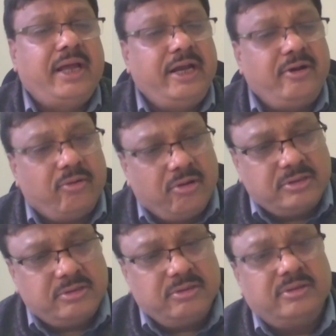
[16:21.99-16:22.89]
and
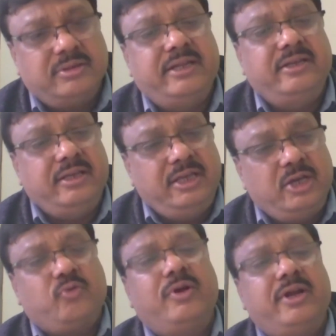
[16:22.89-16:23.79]
also there is
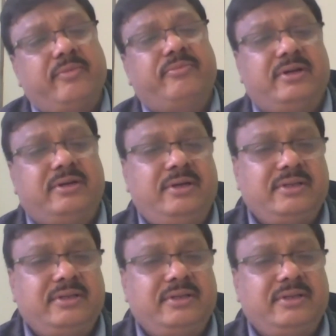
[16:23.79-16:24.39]
equal number